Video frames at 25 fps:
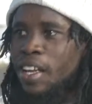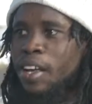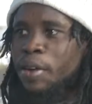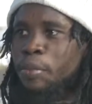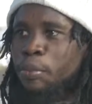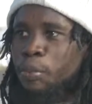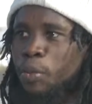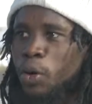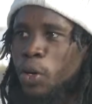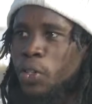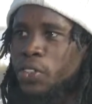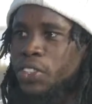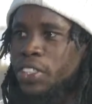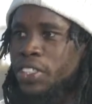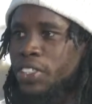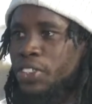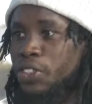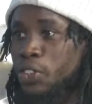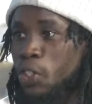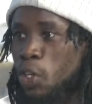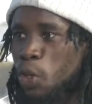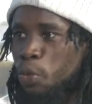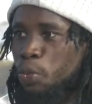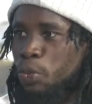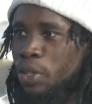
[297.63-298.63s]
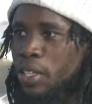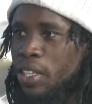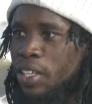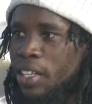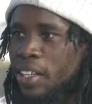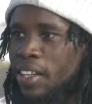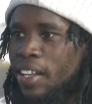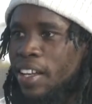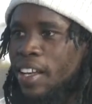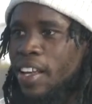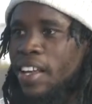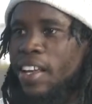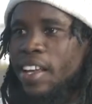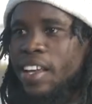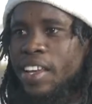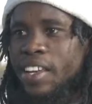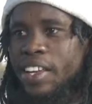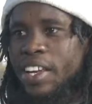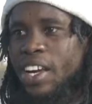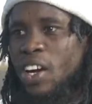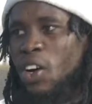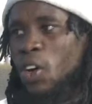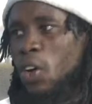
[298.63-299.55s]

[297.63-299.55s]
But in rugby, he can